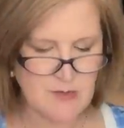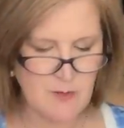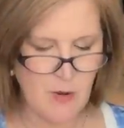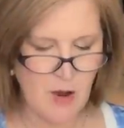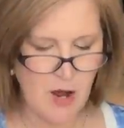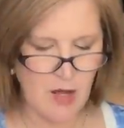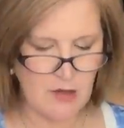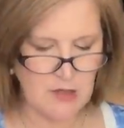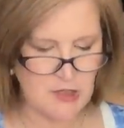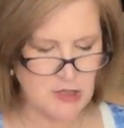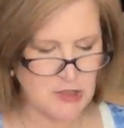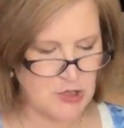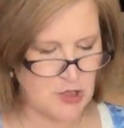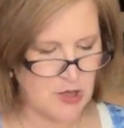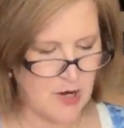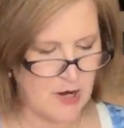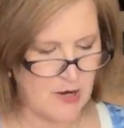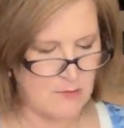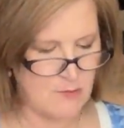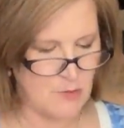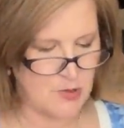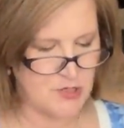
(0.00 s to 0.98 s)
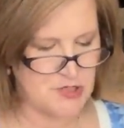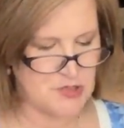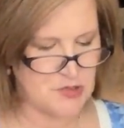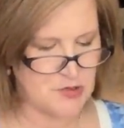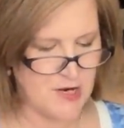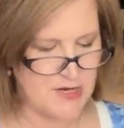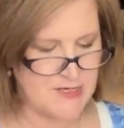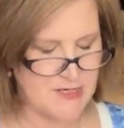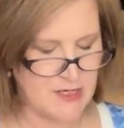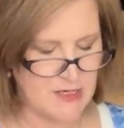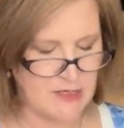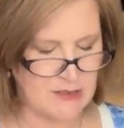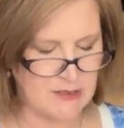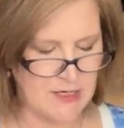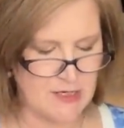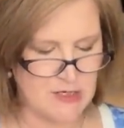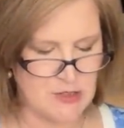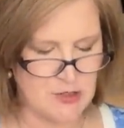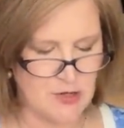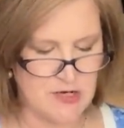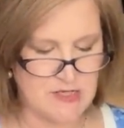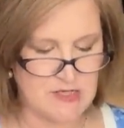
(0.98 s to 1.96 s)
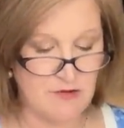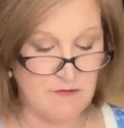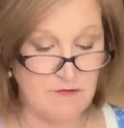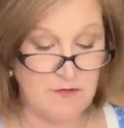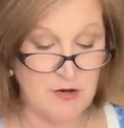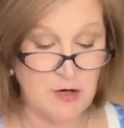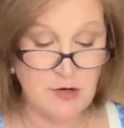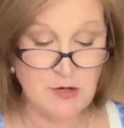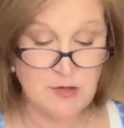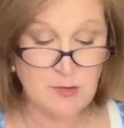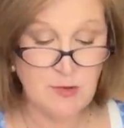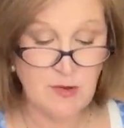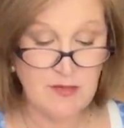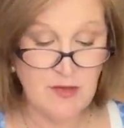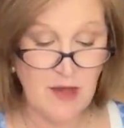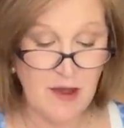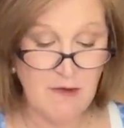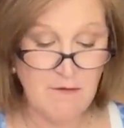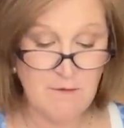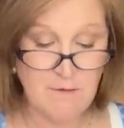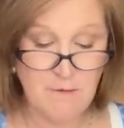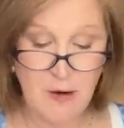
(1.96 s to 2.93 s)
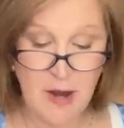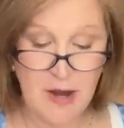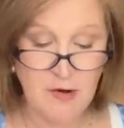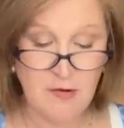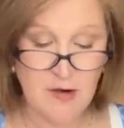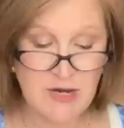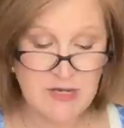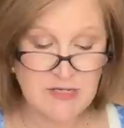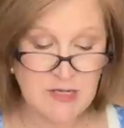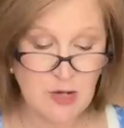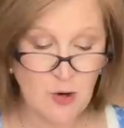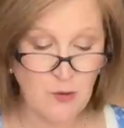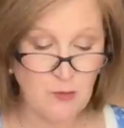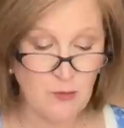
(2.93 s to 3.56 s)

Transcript: polisher and moisturizing cleanser is infused with a fragrance